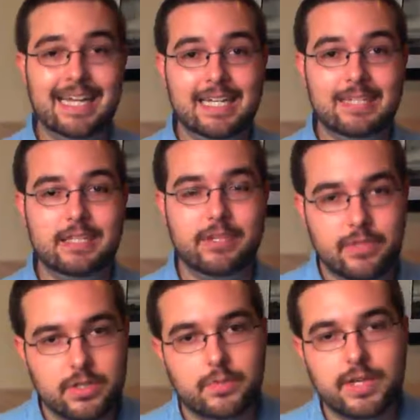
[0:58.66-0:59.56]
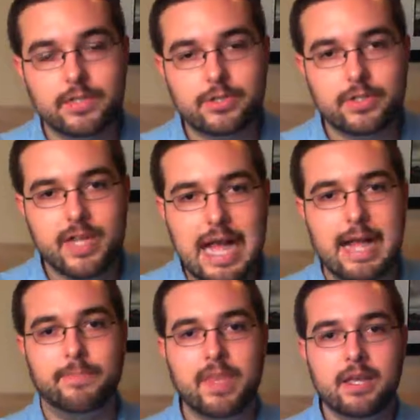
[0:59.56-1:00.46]
then you've just wasted your
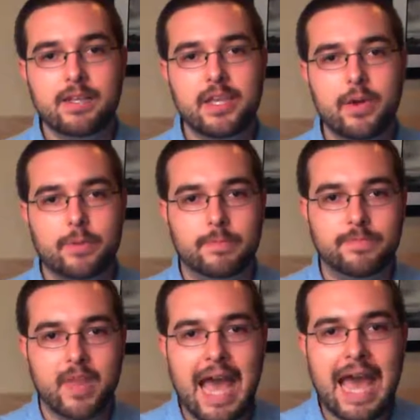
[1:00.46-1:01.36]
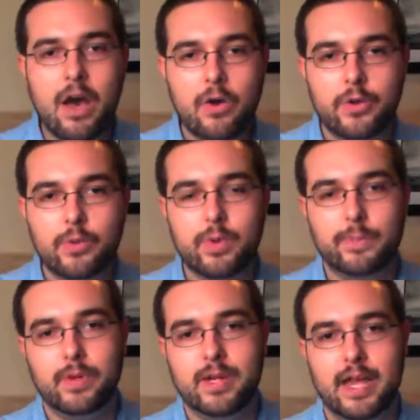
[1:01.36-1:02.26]
time. So, how do we
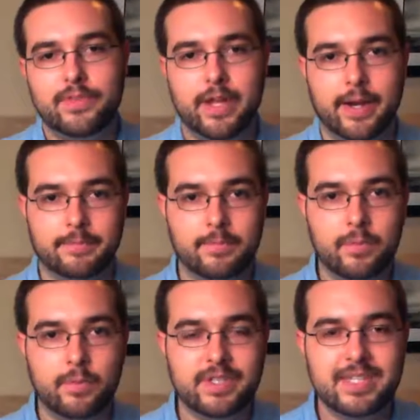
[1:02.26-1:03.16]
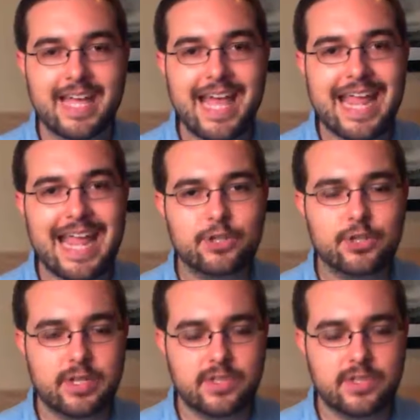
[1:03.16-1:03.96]
put it out there? Well, today, as you can